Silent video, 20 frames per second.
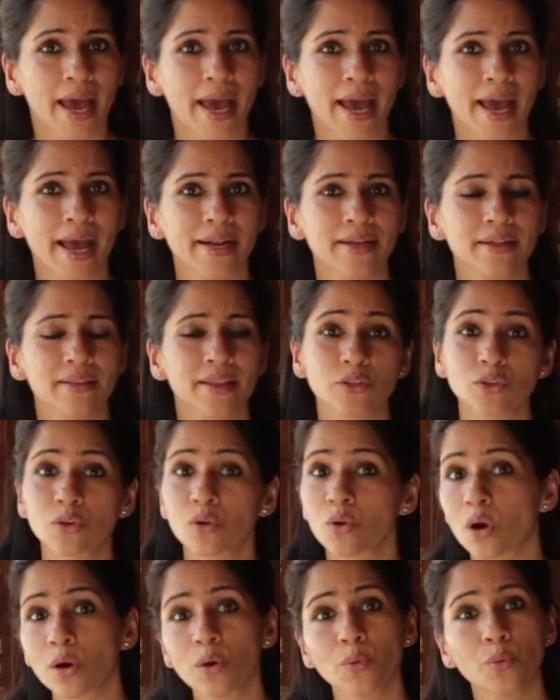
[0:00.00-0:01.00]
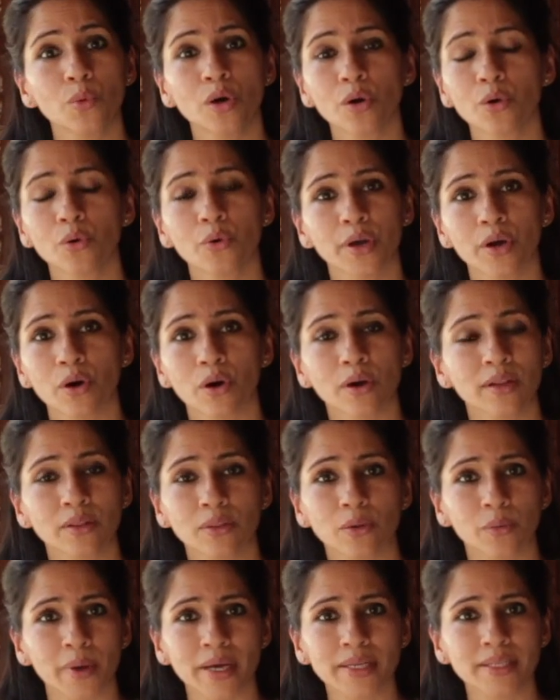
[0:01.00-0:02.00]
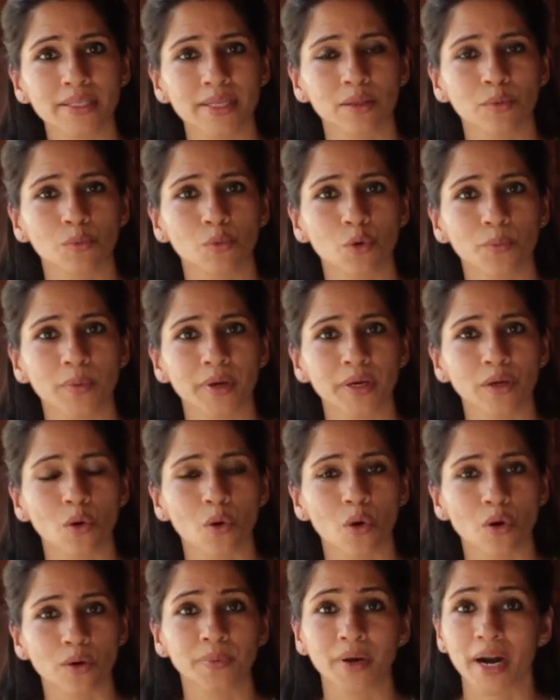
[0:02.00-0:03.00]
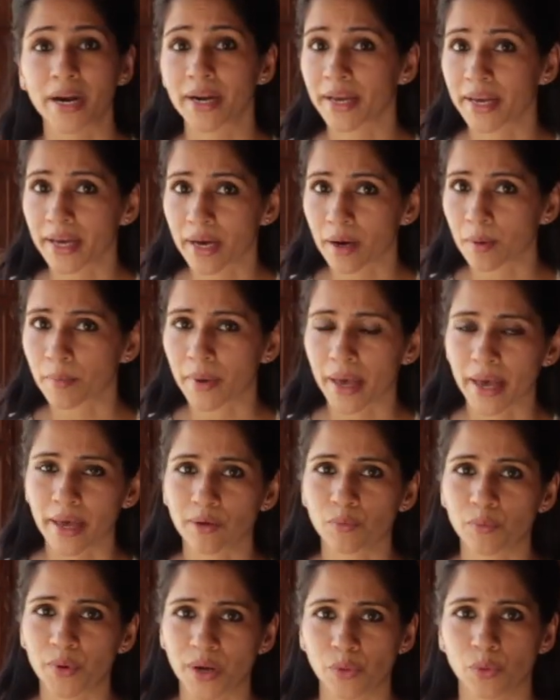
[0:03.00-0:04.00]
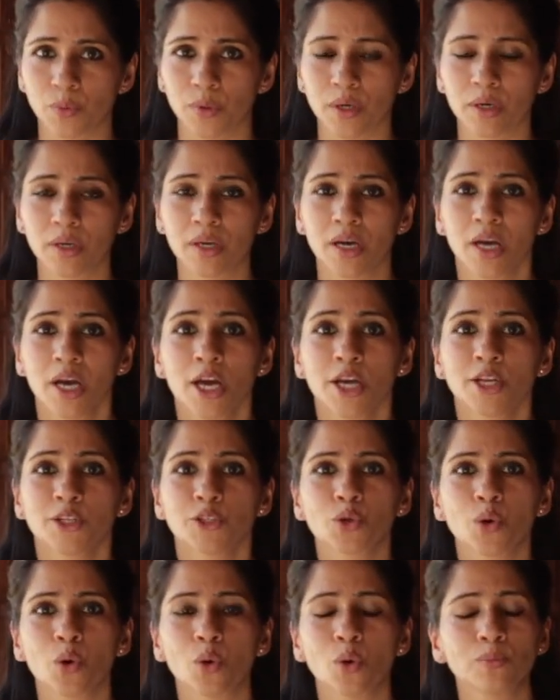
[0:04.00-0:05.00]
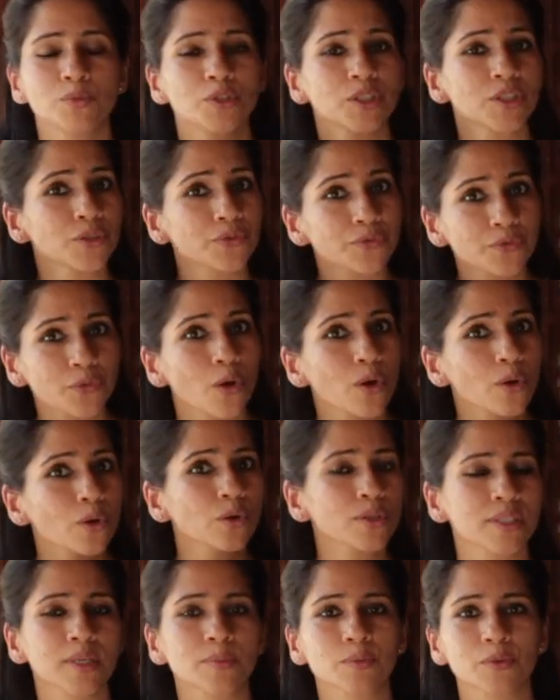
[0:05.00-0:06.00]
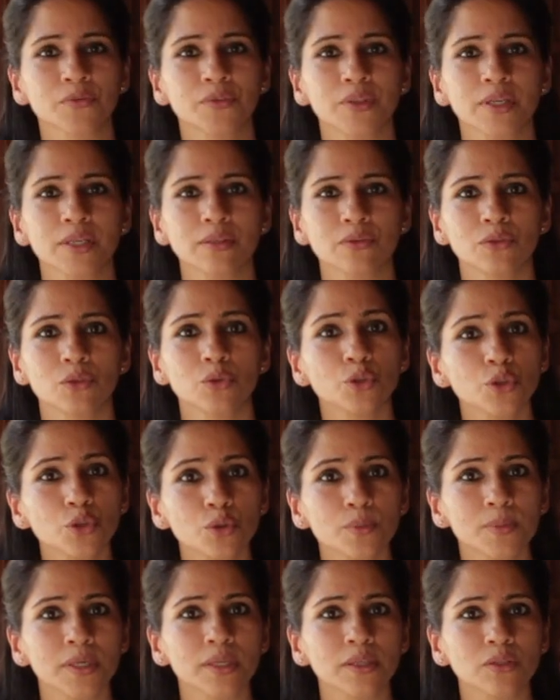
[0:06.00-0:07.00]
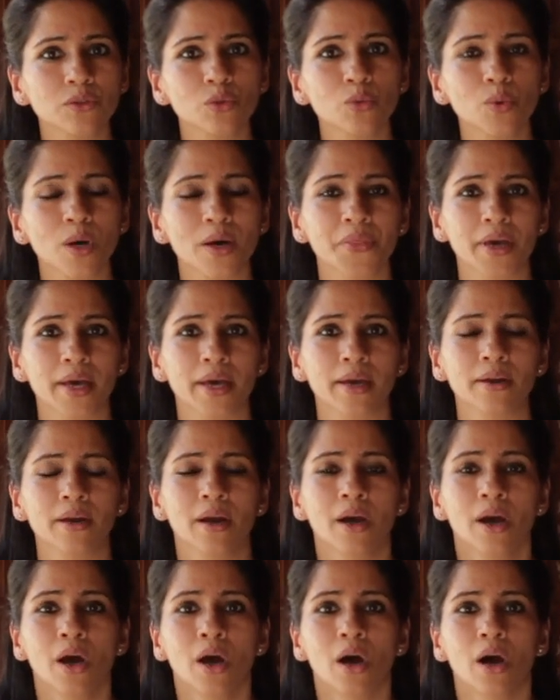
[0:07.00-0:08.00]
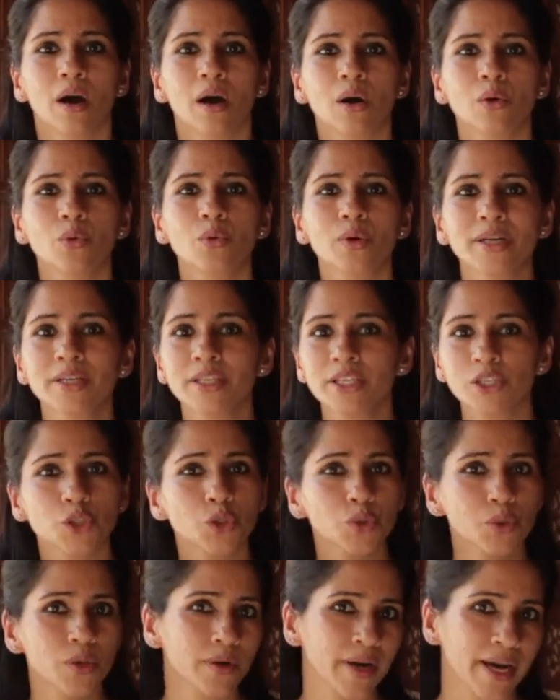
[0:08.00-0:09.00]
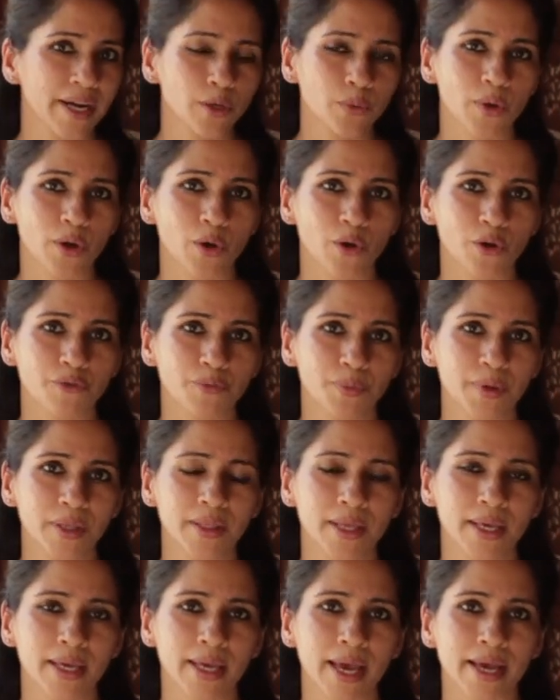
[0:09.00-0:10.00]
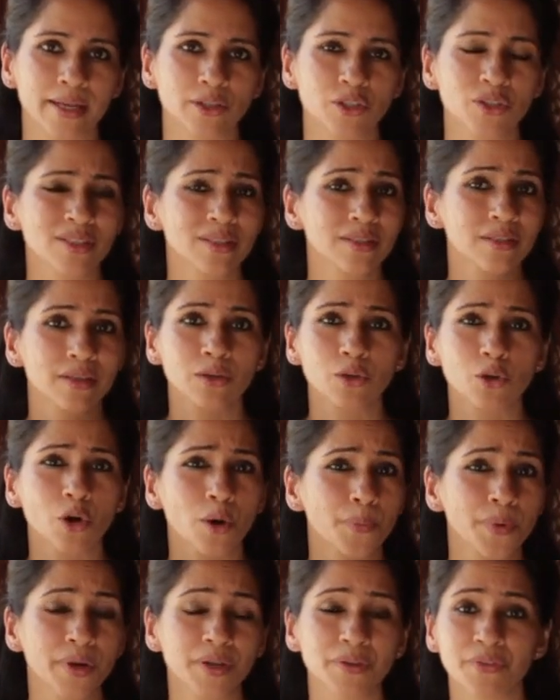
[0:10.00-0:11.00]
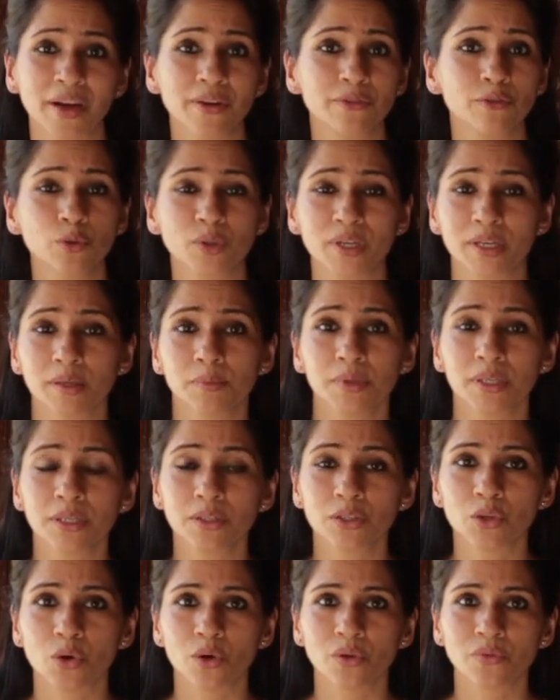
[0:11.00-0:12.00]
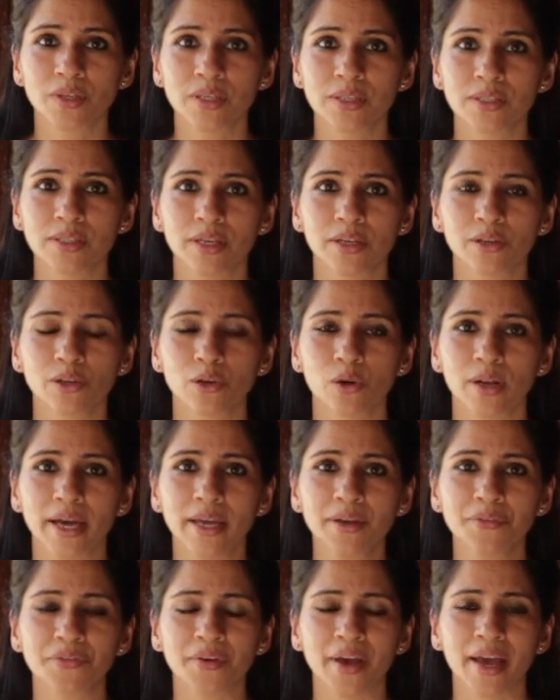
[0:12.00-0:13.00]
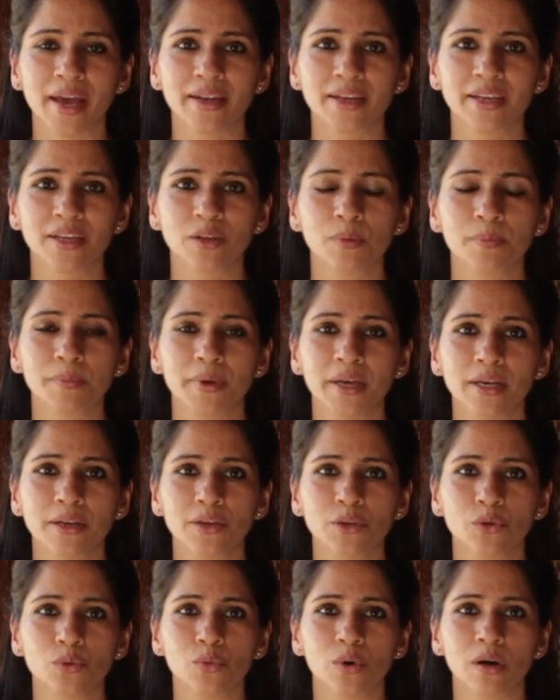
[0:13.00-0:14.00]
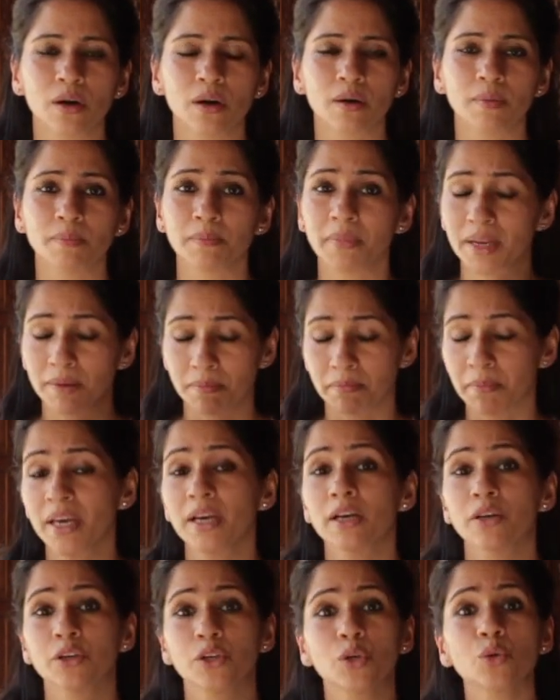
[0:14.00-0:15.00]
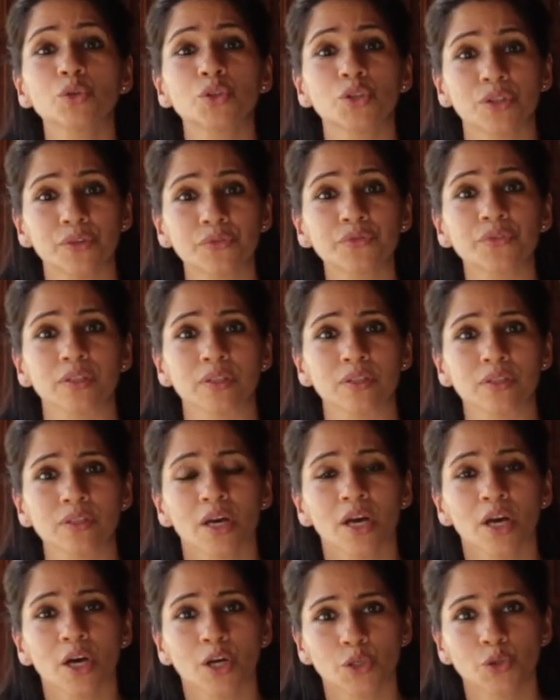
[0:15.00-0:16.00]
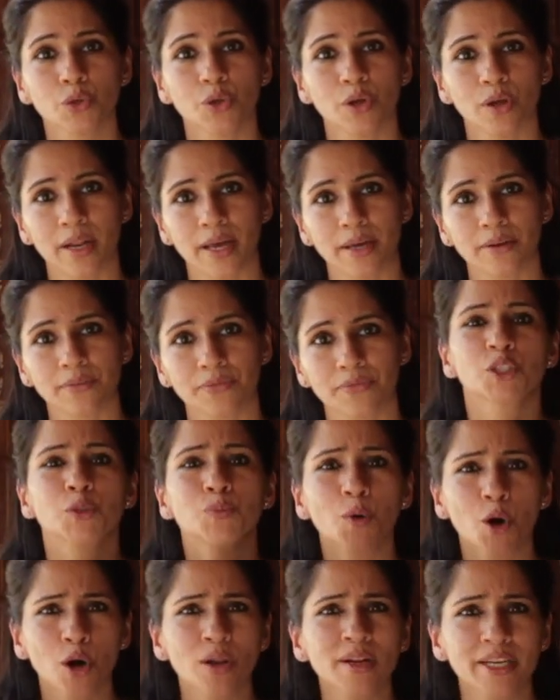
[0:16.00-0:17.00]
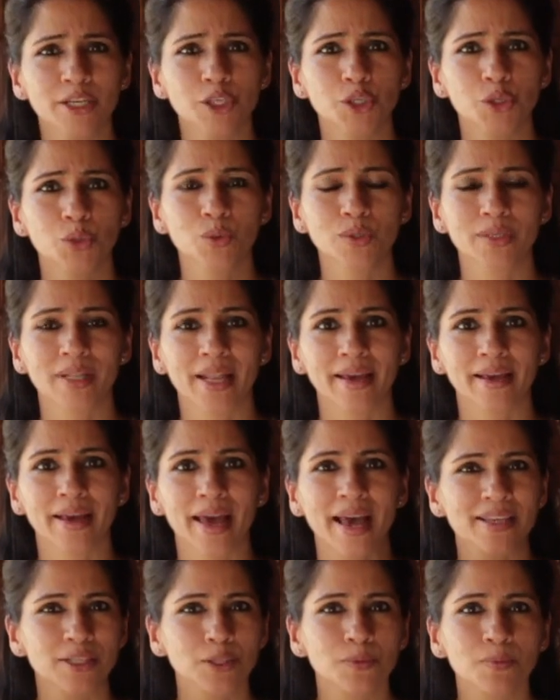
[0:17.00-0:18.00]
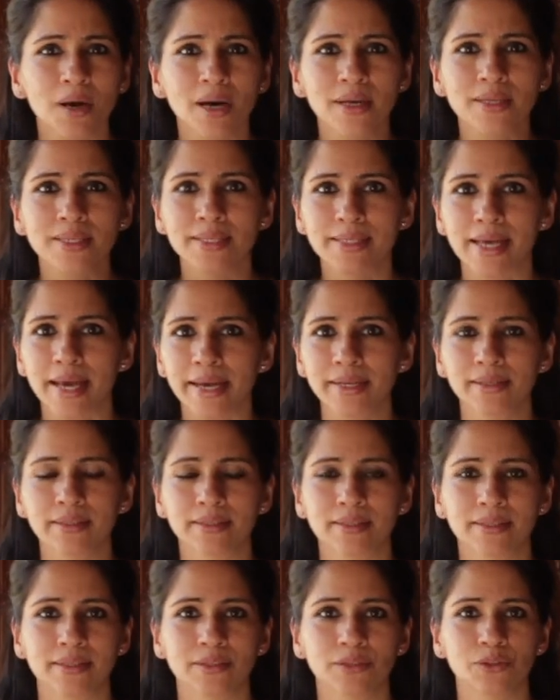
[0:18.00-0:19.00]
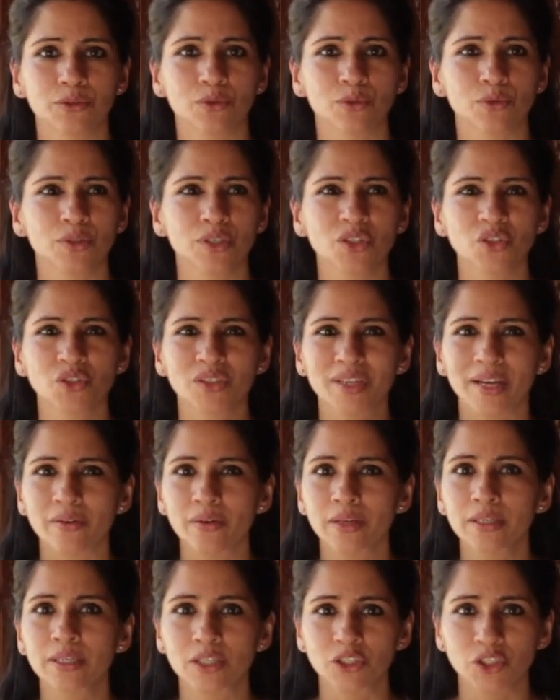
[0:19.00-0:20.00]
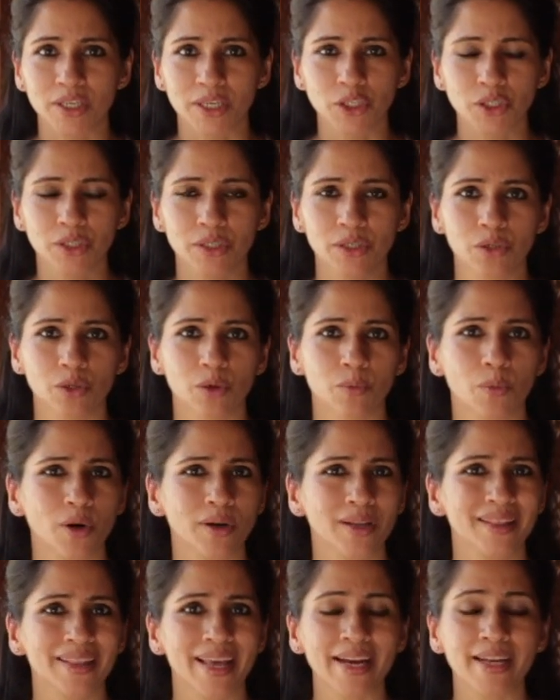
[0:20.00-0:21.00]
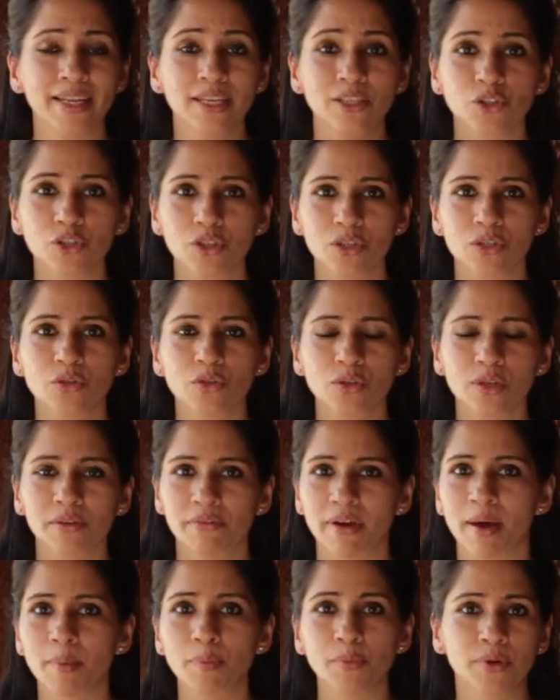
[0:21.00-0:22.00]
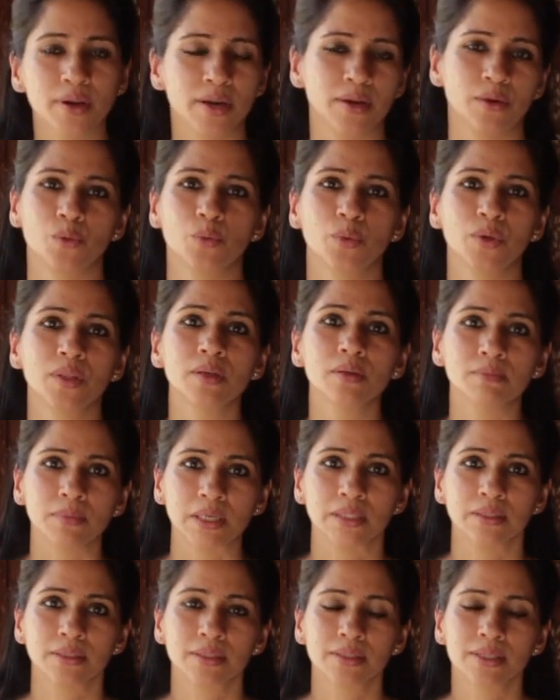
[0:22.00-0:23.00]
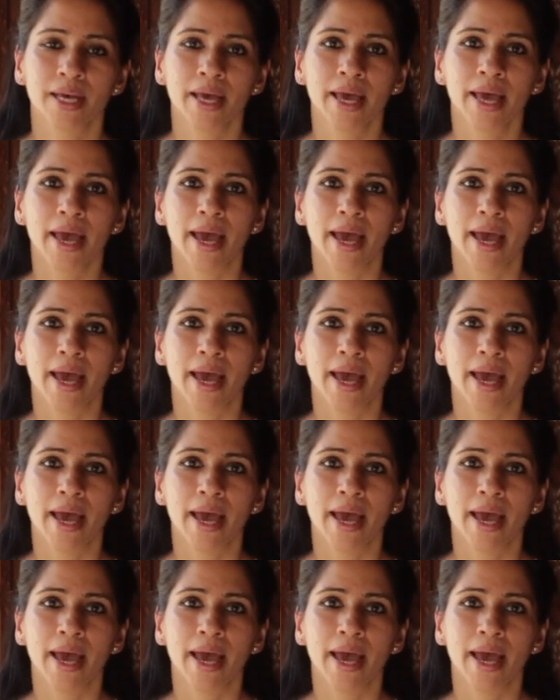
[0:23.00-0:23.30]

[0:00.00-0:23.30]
And there's a lot of work going on in the West at the moment on pranayam and breath work. So just follow some of these YouTubers who are there, who can teach you the right way of breathing, and just incorporate 5 to 10 minutes of this in your life, and it will make you make a huge difference to your life. Small issues like asthma, sinus, just general congestion in your body, that can just evaporate within months.